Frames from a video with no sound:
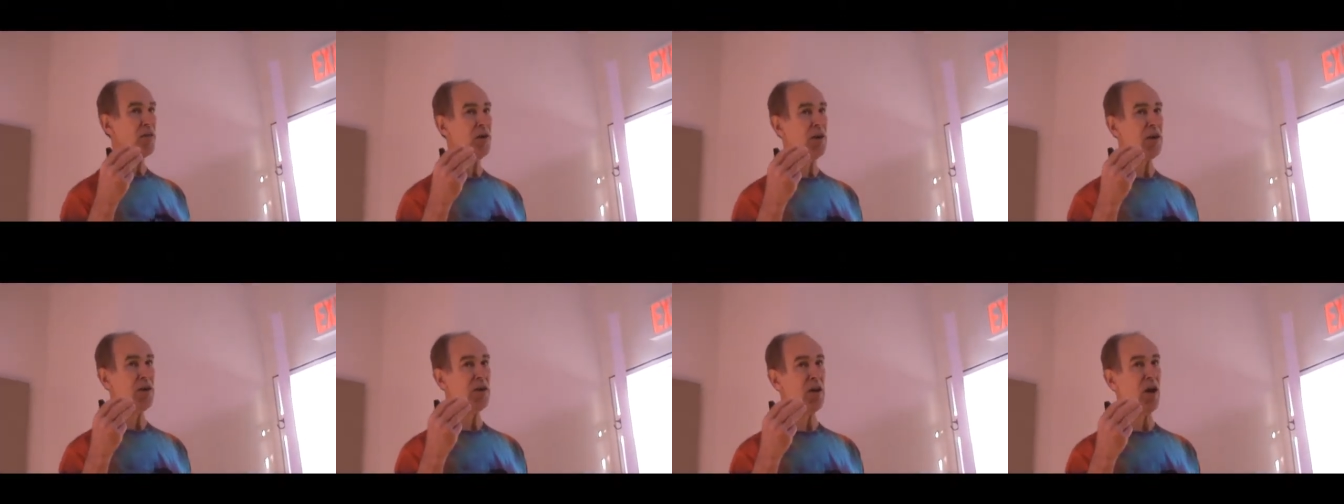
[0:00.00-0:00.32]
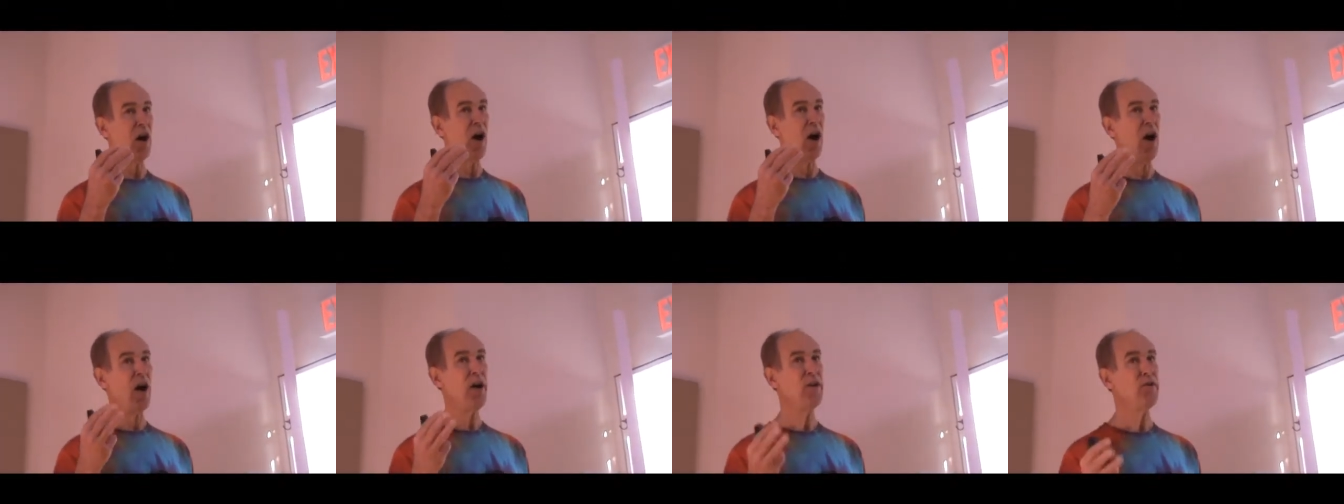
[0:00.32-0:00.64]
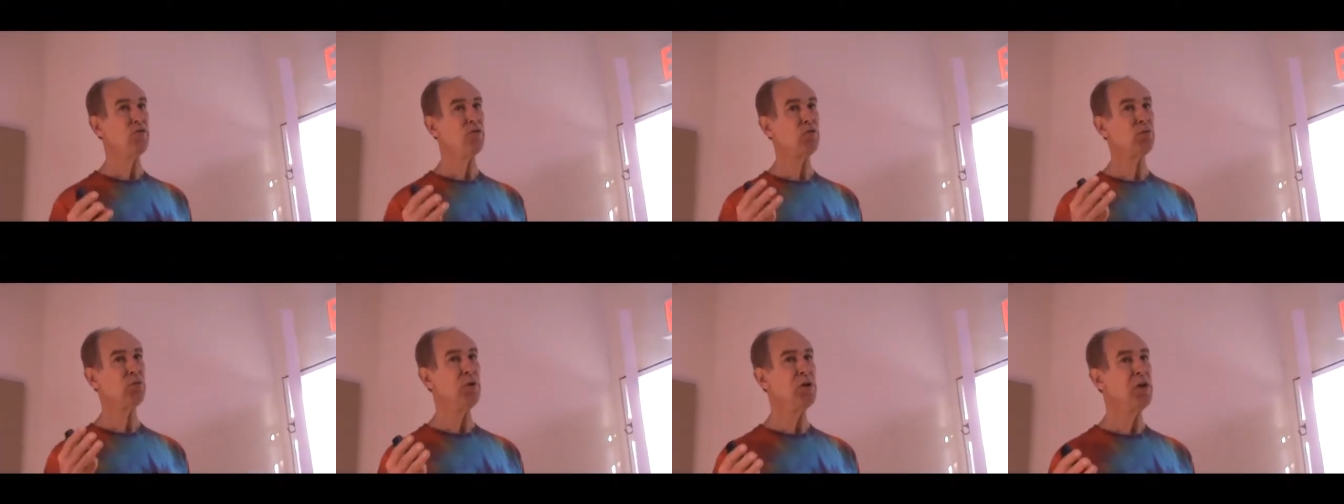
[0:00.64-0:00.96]
the
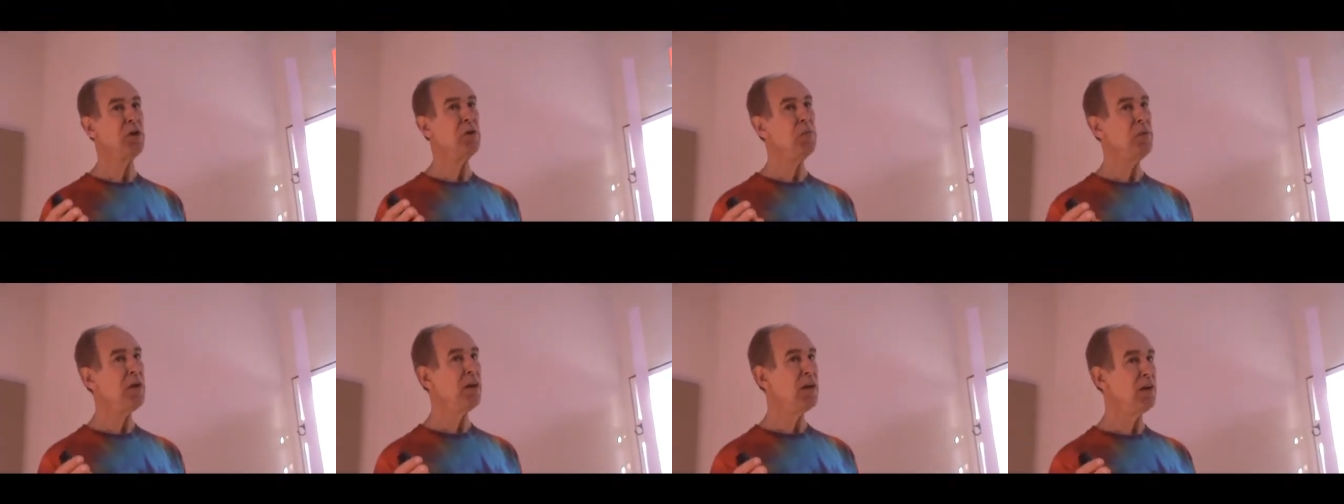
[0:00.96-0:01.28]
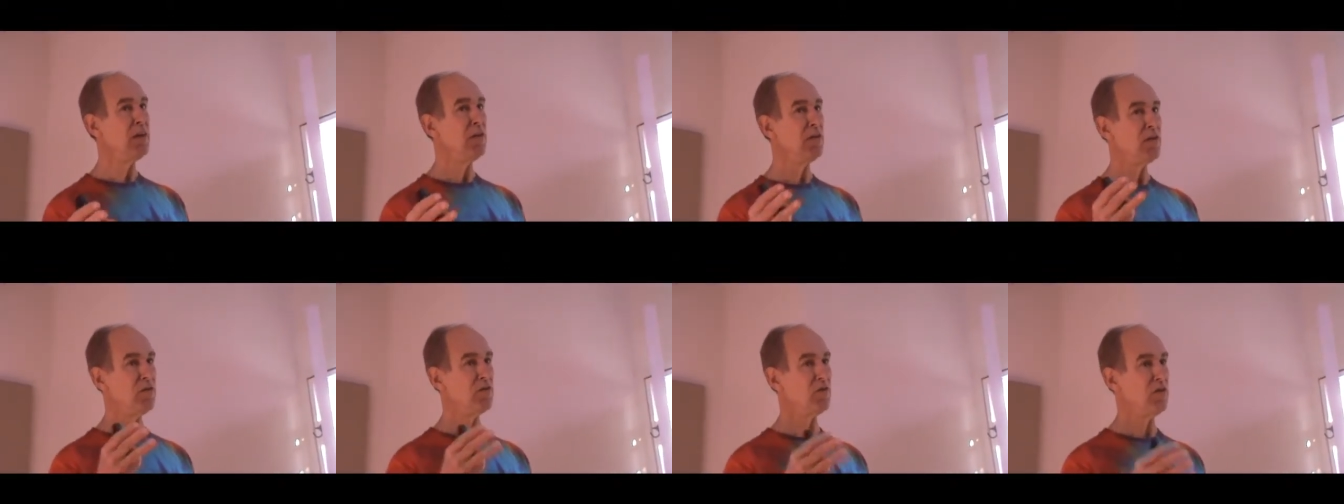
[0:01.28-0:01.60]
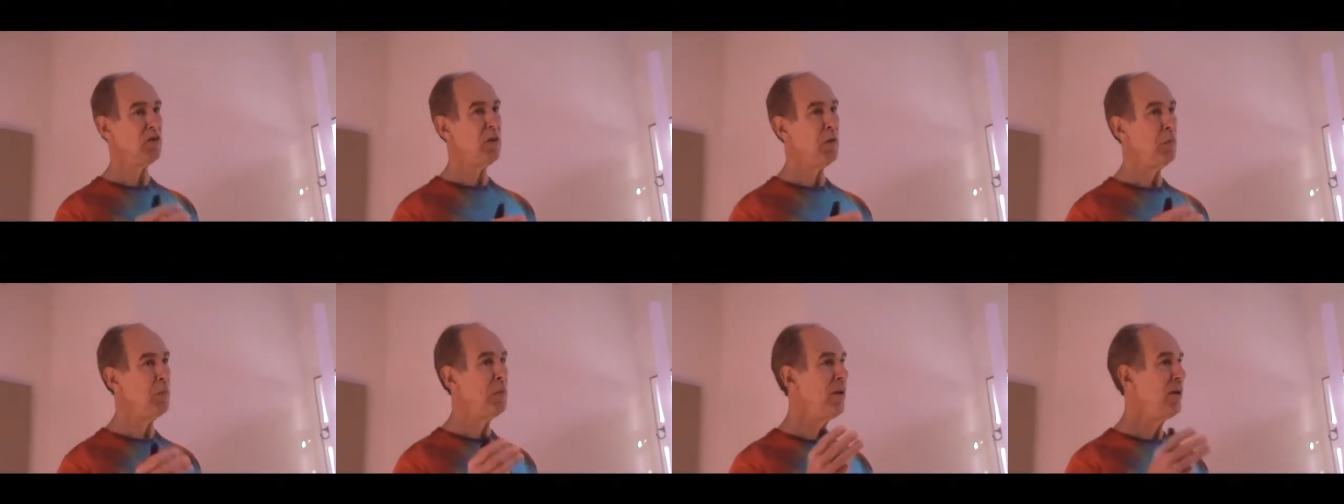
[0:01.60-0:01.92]
undreaming
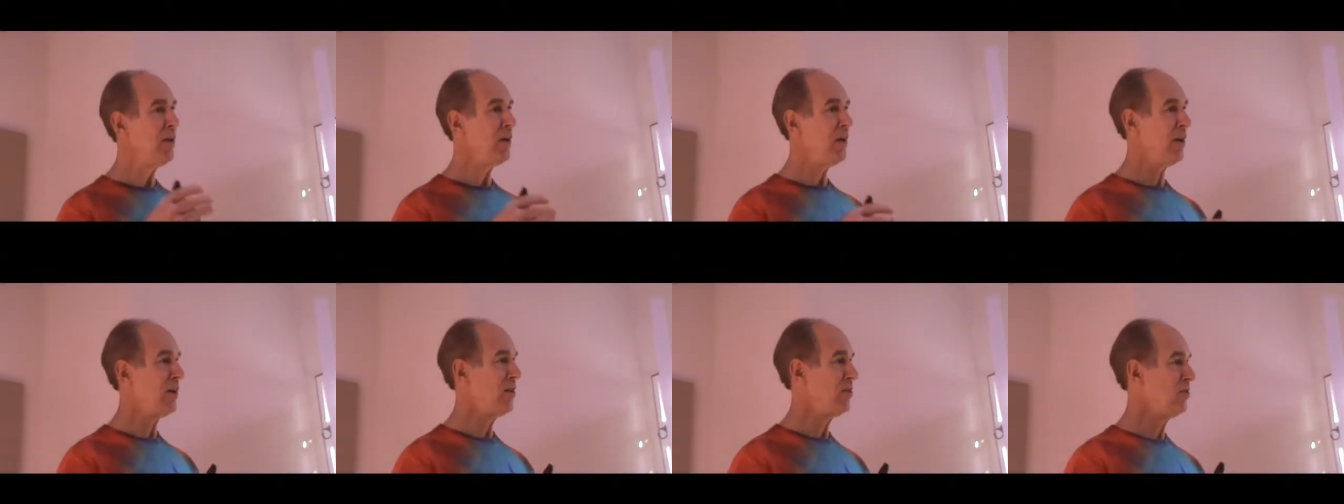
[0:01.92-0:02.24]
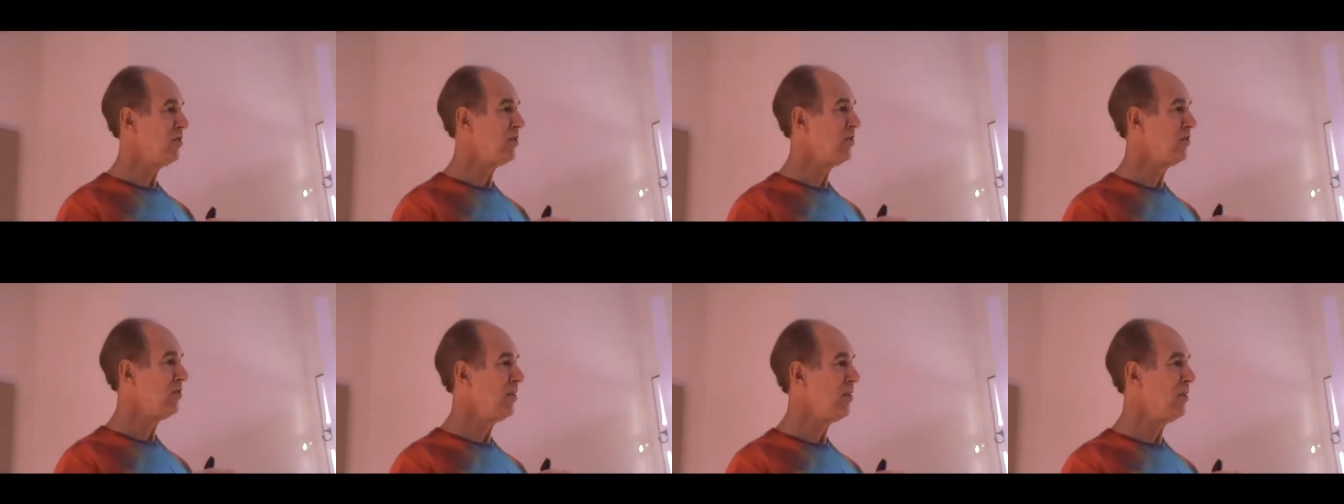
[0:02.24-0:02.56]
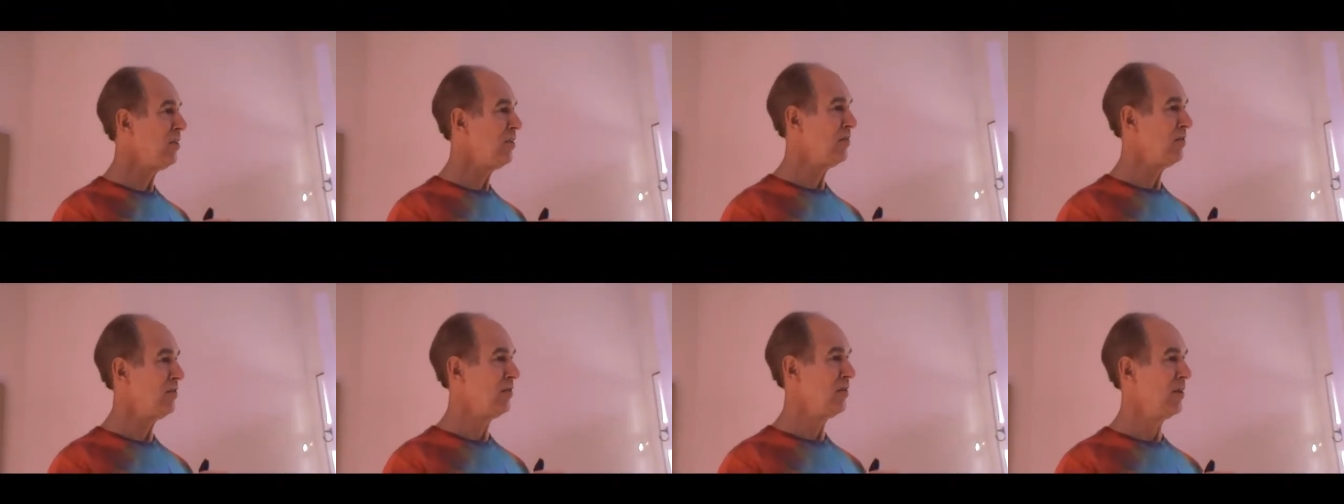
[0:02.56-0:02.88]
sleeping
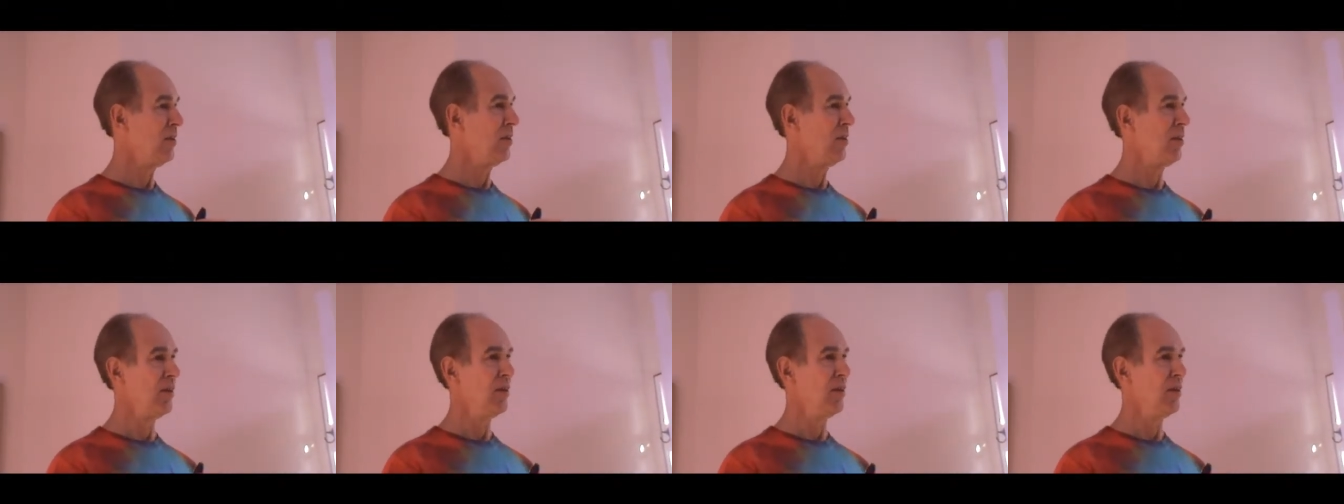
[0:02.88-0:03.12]
consciousness